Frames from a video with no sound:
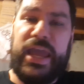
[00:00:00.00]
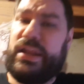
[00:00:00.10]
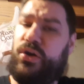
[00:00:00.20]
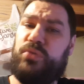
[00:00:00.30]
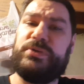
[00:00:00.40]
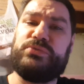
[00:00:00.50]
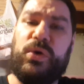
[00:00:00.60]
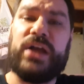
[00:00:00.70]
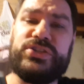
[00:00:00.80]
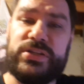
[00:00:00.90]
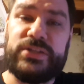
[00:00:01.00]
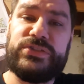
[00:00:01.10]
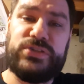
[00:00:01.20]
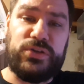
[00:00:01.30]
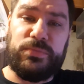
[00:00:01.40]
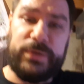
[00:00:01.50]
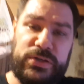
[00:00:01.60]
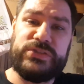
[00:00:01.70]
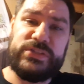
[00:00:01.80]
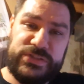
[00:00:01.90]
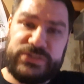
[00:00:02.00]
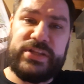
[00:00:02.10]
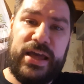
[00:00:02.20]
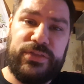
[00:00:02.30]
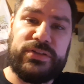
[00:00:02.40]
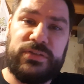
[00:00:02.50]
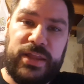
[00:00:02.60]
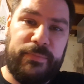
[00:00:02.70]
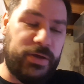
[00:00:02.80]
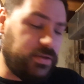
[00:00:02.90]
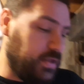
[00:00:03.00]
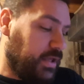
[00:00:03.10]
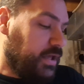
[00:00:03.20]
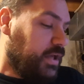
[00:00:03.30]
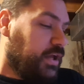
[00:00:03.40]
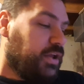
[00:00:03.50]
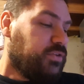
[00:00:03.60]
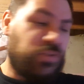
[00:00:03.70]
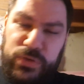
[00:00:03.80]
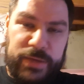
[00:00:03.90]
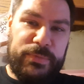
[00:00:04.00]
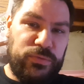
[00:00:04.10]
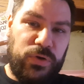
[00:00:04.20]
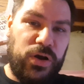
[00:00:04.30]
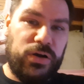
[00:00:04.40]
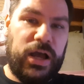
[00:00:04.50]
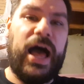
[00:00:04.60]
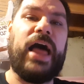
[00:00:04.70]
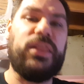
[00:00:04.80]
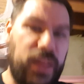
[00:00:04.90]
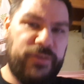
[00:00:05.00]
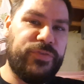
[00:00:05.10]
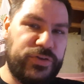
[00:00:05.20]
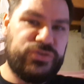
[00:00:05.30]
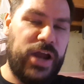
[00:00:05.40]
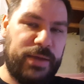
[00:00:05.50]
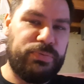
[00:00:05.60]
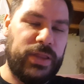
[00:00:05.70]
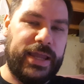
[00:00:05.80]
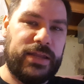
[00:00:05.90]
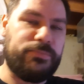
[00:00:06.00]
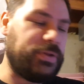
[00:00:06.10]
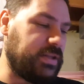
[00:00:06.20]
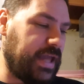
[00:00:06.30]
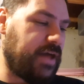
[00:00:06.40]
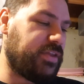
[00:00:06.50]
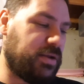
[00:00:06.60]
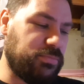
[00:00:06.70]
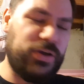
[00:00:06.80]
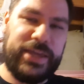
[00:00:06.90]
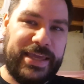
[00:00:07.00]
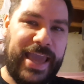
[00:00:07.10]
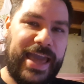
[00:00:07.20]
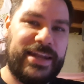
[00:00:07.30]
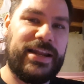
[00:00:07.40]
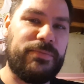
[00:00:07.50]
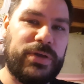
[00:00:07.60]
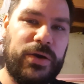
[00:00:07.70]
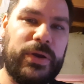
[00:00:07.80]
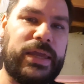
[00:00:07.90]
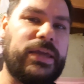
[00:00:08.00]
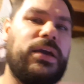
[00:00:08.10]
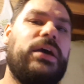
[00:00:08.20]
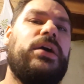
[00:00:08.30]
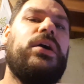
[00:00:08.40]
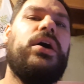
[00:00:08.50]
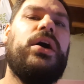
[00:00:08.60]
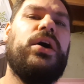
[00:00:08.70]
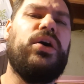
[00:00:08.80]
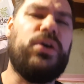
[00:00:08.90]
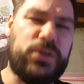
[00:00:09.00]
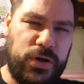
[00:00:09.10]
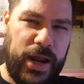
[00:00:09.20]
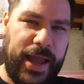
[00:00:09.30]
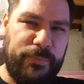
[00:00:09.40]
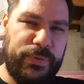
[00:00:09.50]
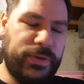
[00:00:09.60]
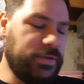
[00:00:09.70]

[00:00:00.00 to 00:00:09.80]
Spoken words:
And I hope he's watching this too, because this is now the dilemma. Don't get me wrong, I love the track plan. But now that I'm looking at it, I'm going, oh crap.